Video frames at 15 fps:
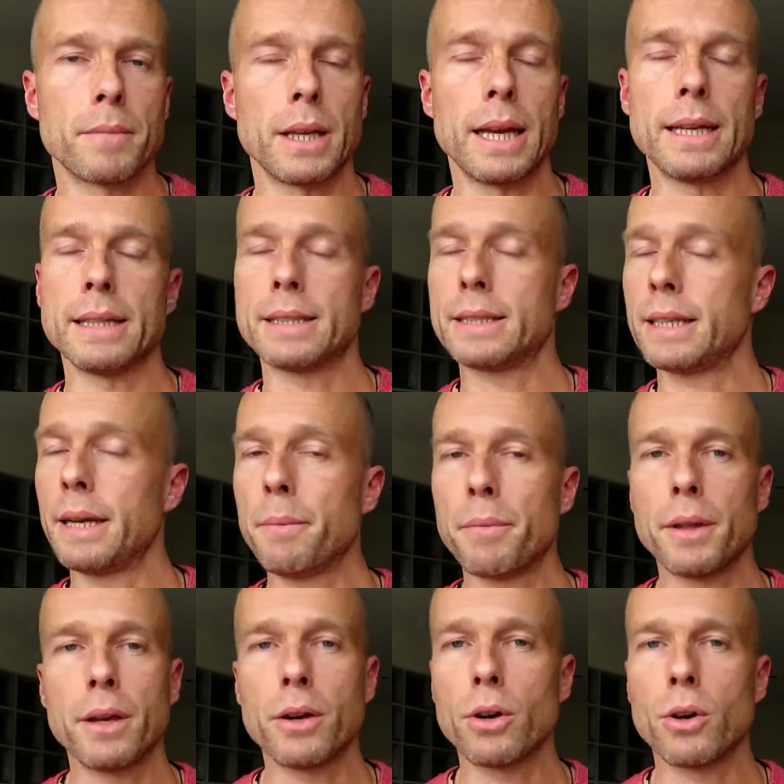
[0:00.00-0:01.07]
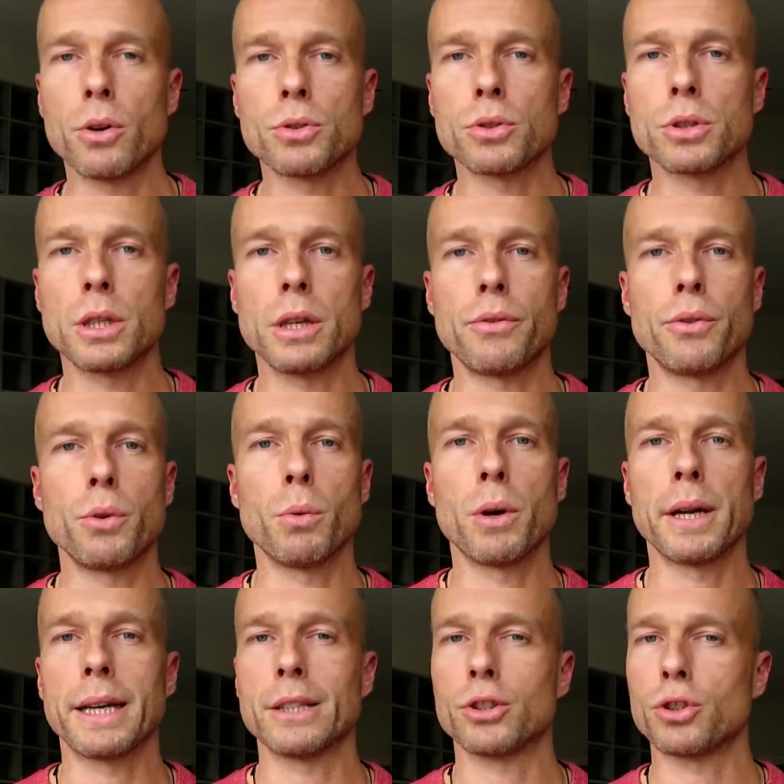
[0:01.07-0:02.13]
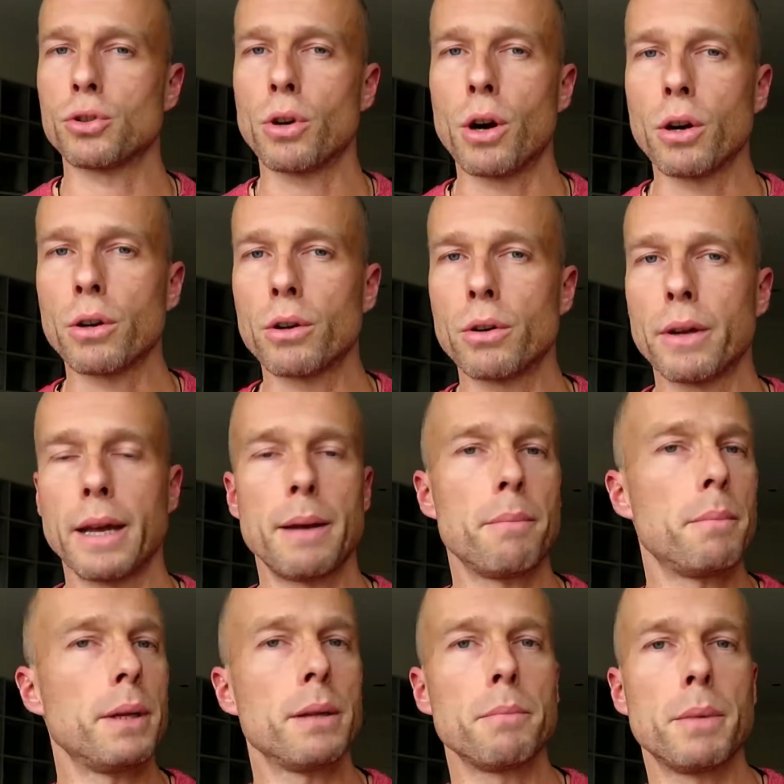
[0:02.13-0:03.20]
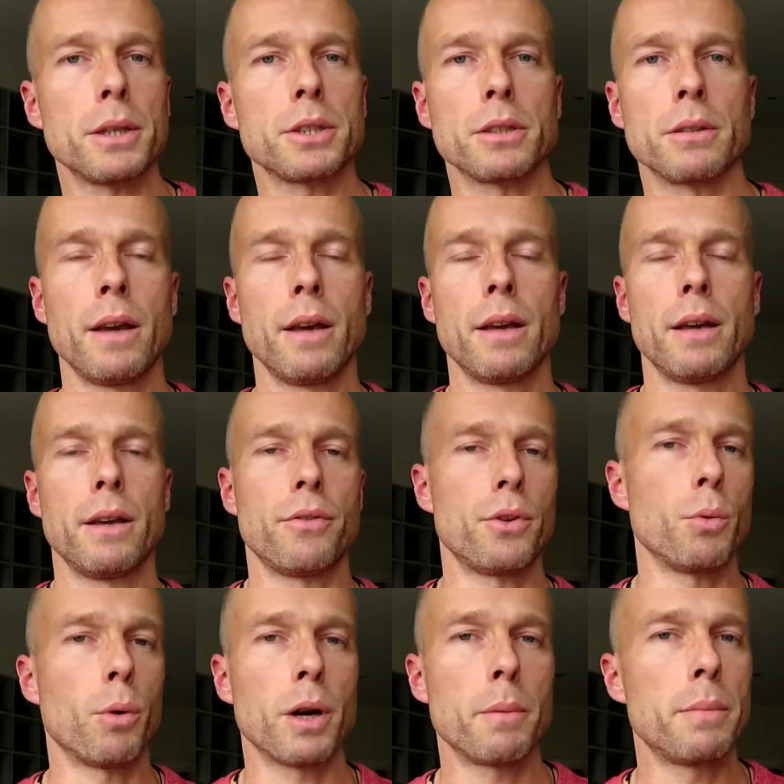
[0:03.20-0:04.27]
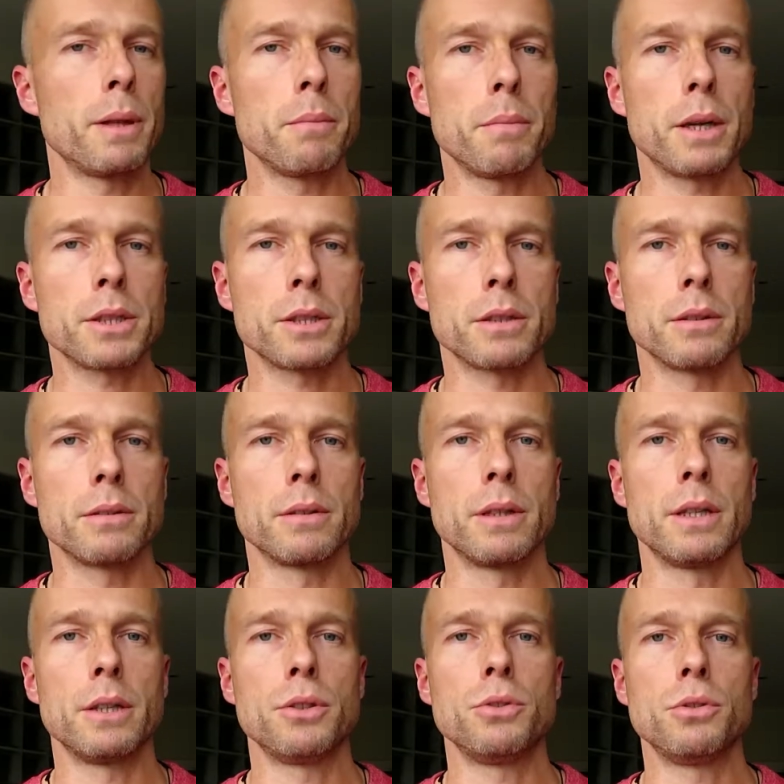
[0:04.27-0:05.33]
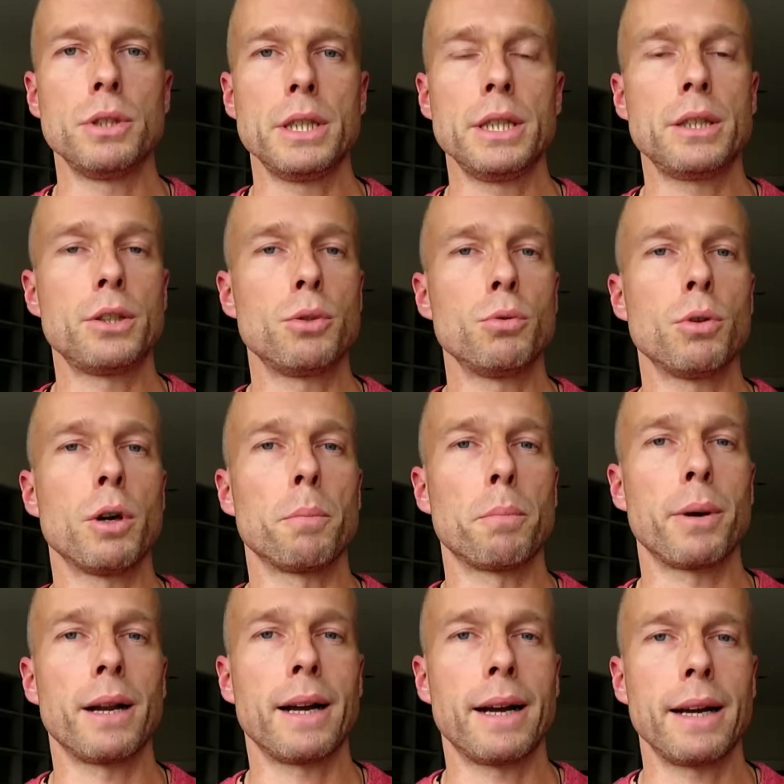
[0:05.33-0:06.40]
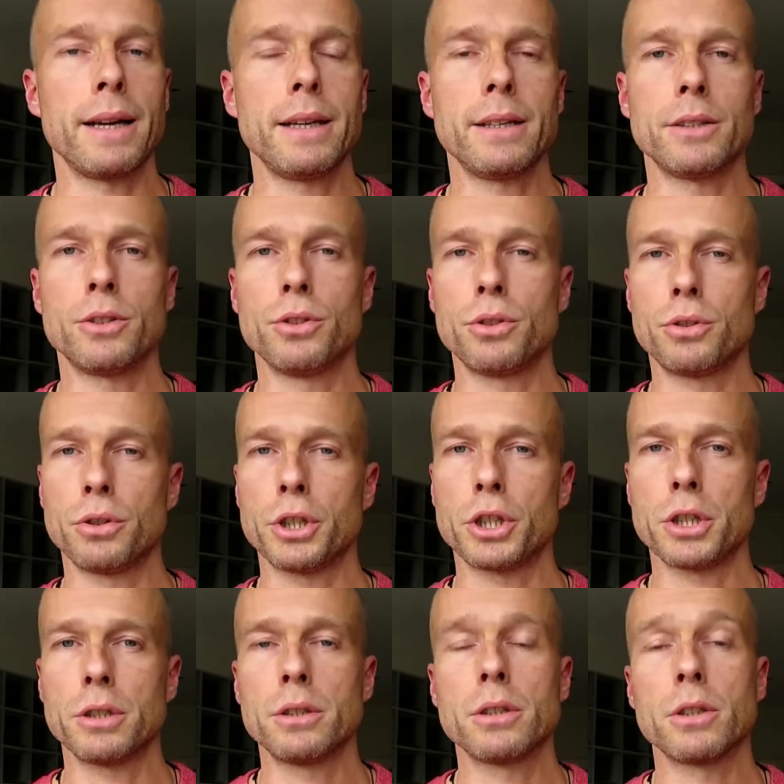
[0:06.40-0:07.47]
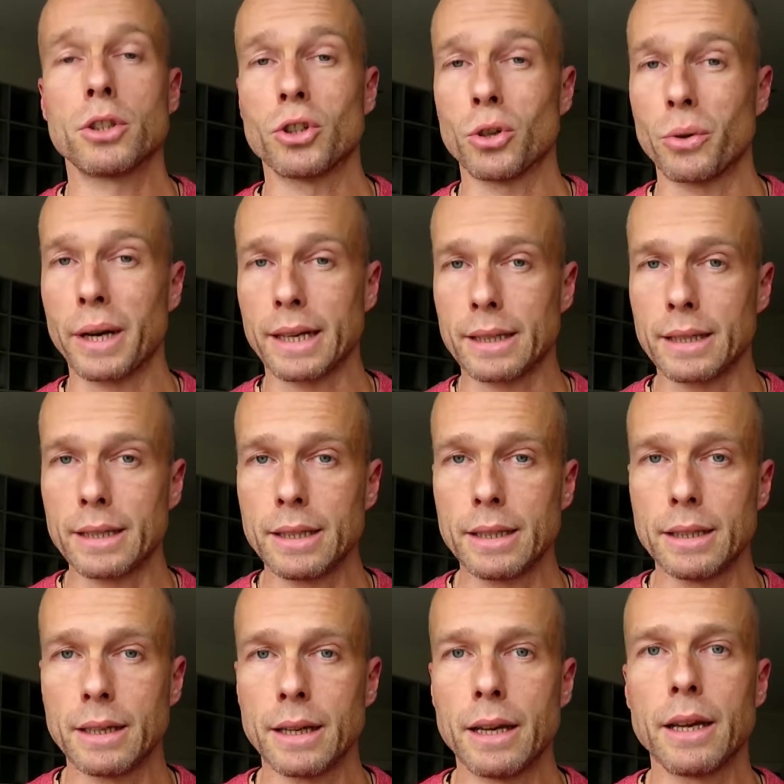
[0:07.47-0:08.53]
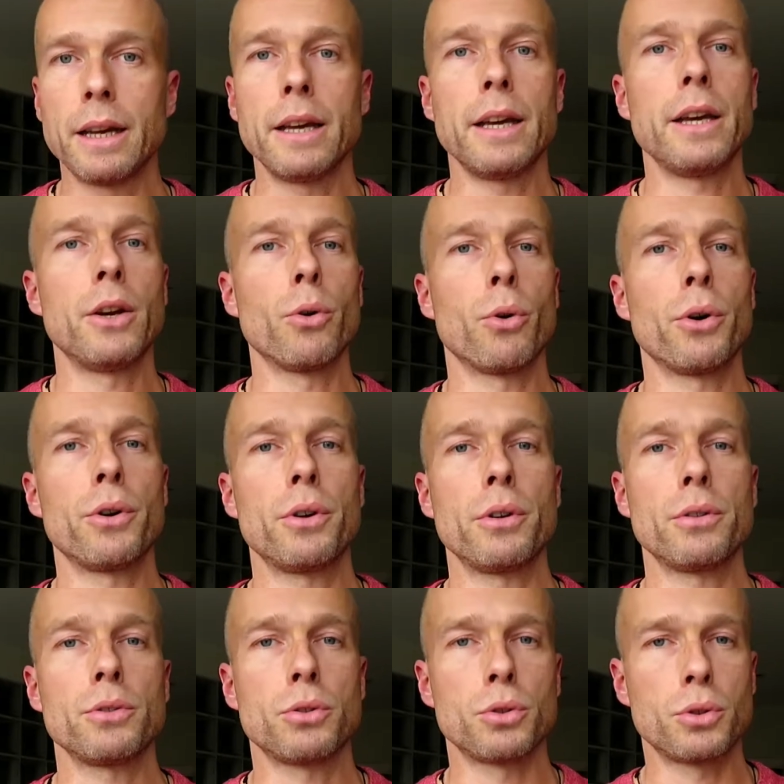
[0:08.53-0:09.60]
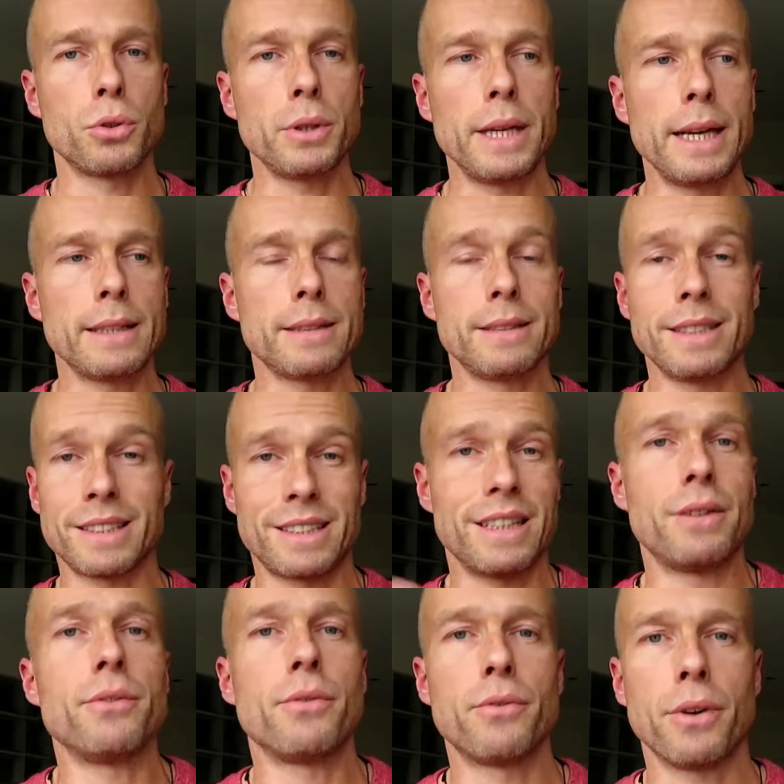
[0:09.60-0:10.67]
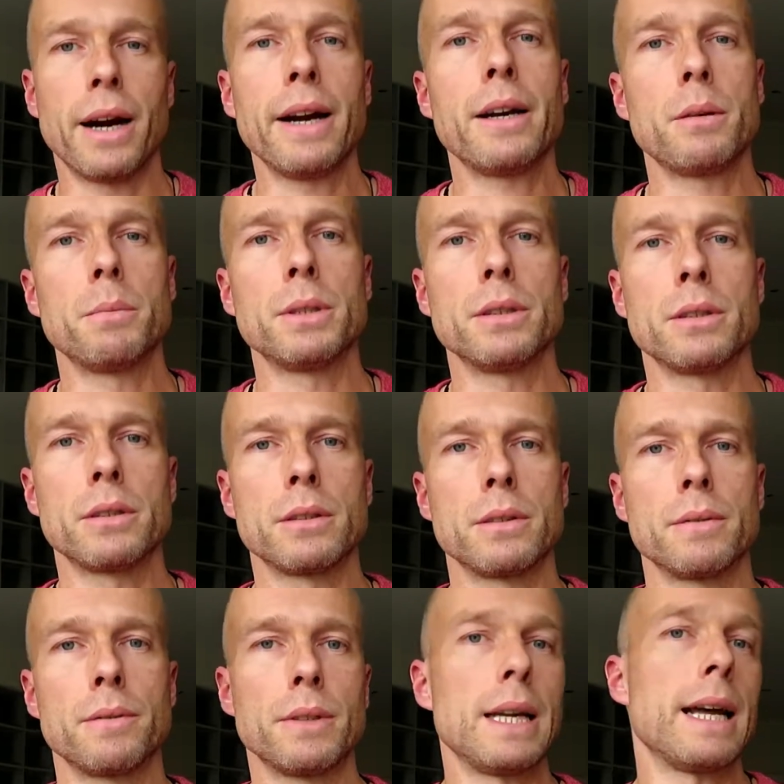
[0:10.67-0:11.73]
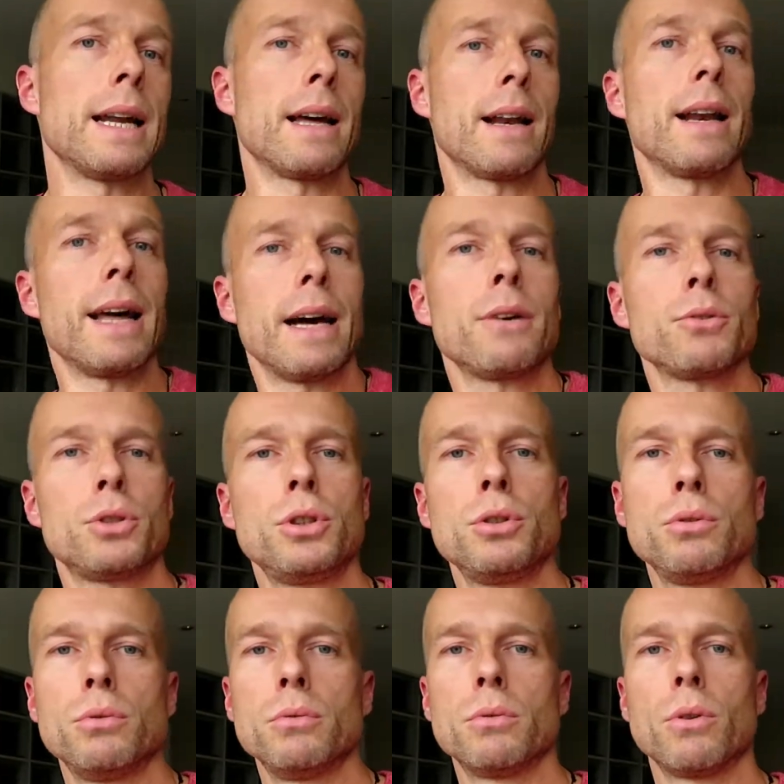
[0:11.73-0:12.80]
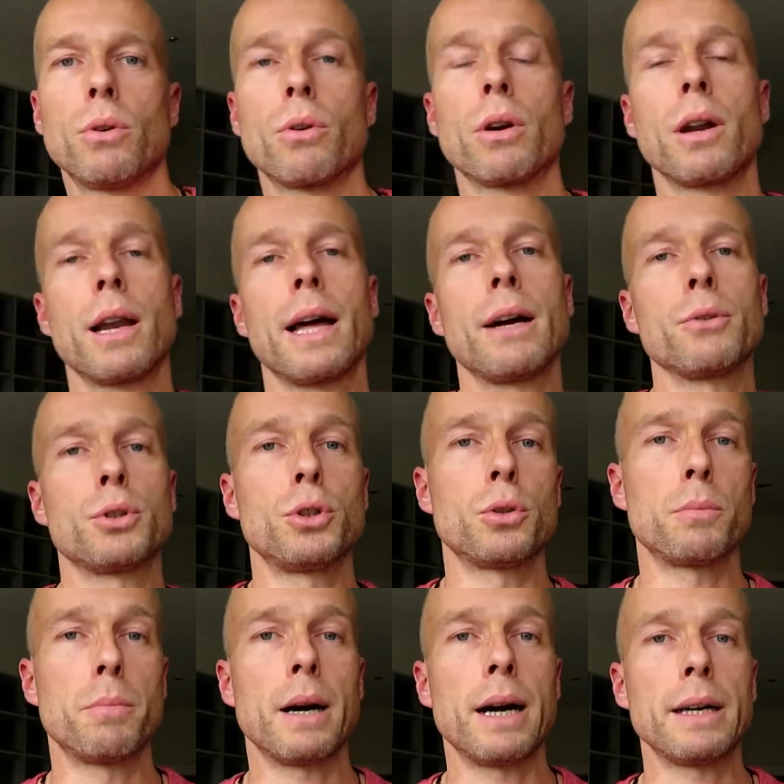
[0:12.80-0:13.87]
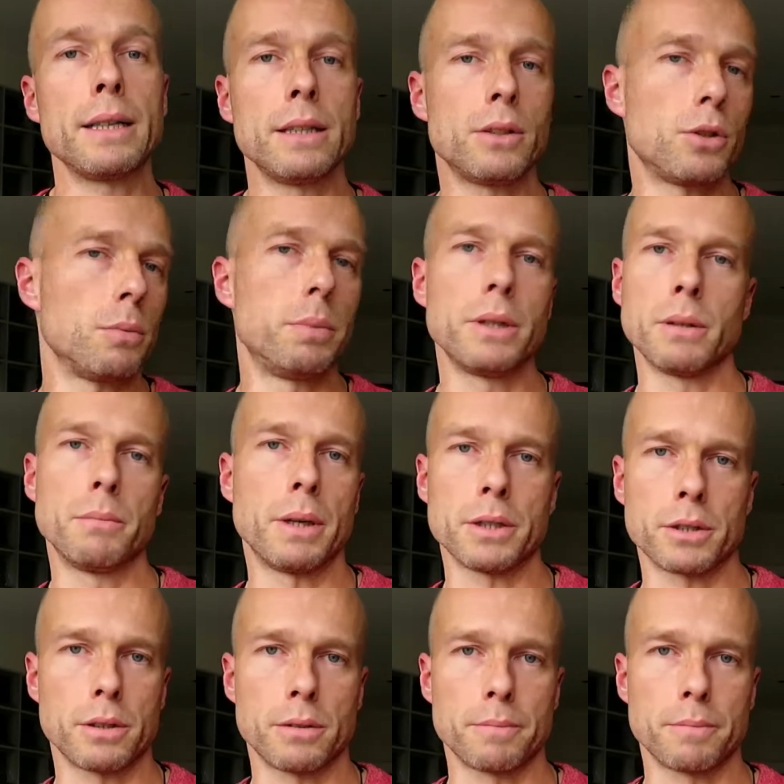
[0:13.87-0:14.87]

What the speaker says: And the same thing goes if you want to get stronger and build muscle. If you want to build muscle, you need to apply nutrition correctly in order to create this environment that allows you or allows your body to build muscle.